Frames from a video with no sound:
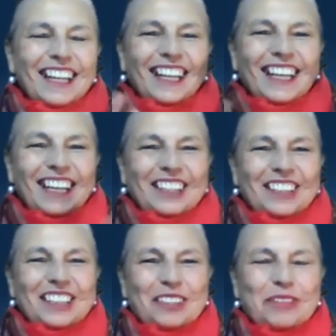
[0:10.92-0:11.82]
Hello,
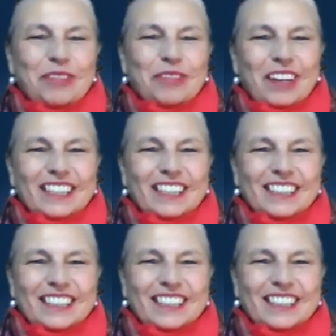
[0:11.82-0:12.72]
dear friends.
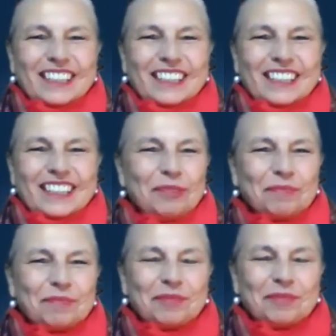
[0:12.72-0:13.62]
How are you?
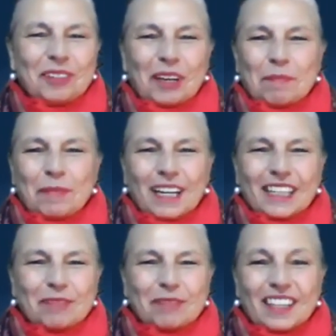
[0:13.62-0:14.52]
We are
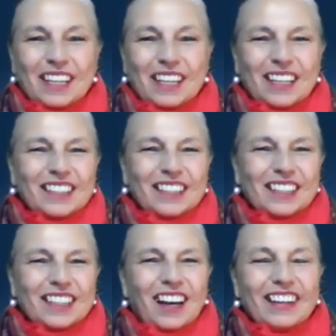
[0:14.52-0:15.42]
back with the
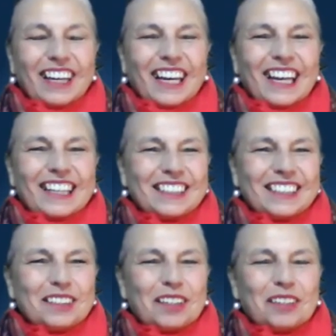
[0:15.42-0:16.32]
online
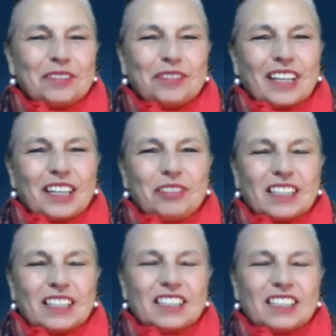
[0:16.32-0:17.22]
classes of
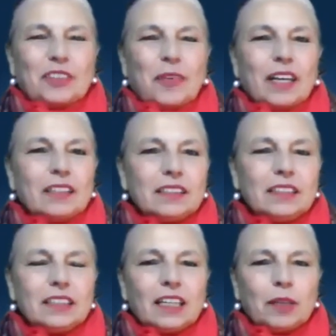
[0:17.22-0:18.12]
Educatiooon
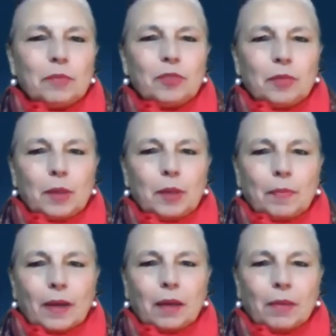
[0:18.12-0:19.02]
3000. I am Noemi
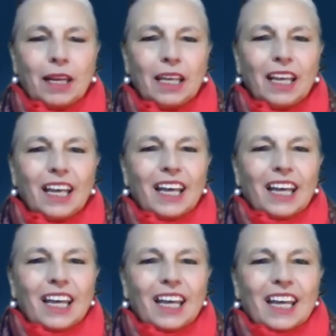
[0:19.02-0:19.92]
Paimal.
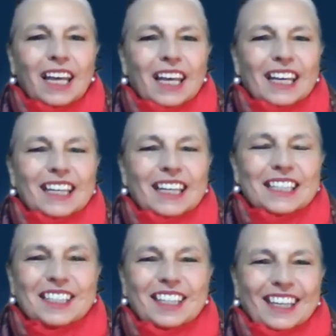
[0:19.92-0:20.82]
And
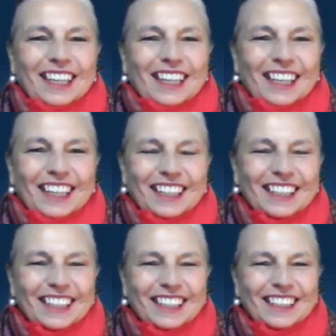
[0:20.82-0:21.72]
today,
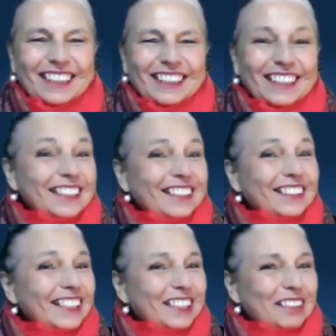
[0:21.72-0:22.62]
did you
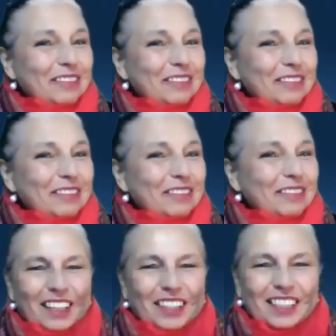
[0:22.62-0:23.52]
know that we have an
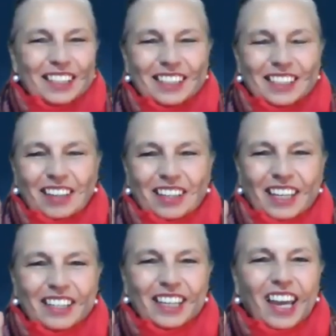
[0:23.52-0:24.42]
8th
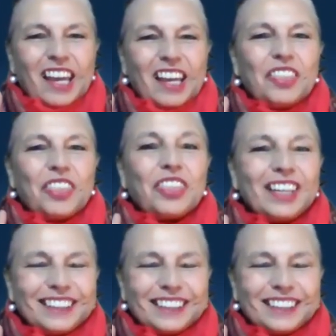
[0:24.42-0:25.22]
and 8th